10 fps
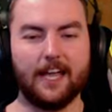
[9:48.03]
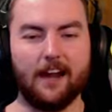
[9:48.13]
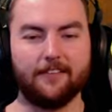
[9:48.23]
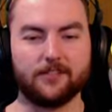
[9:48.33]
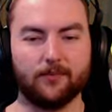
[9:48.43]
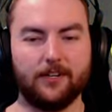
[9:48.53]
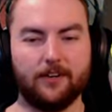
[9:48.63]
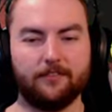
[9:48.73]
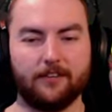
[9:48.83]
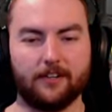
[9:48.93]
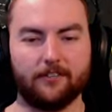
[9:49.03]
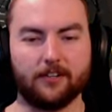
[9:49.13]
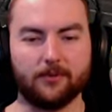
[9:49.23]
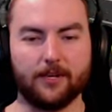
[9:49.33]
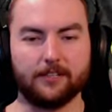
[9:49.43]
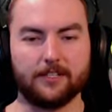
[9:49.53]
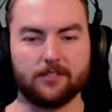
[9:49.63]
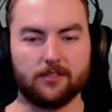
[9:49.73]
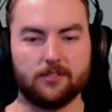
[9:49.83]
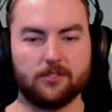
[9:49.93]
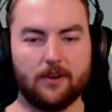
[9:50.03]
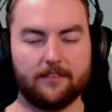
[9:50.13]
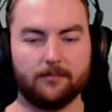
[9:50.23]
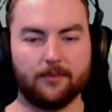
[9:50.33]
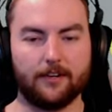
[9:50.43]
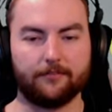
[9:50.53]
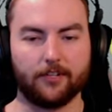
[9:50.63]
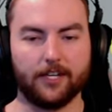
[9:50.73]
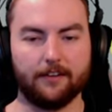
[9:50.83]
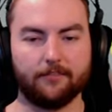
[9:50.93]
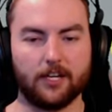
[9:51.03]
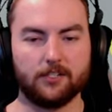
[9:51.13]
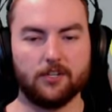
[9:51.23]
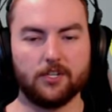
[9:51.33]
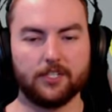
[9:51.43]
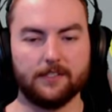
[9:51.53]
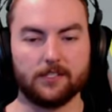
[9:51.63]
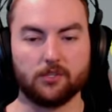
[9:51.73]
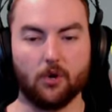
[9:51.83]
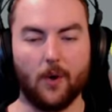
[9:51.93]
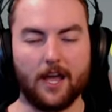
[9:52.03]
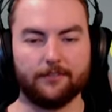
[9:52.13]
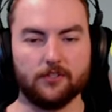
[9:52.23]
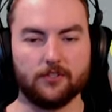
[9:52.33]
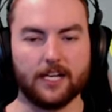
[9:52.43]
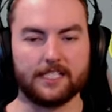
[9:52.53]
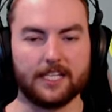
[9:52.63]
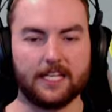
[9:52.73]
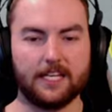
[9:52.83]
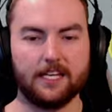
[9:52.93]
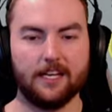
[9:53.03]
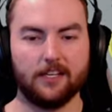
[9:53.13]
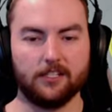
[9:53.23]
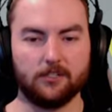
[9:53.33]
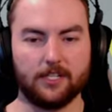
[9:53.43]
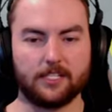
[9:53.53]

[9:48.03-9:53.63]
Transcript: out of this window very, very quickly, so you do have to be ready for a gunfight. Usually in this doorway, if you do get to here, you do get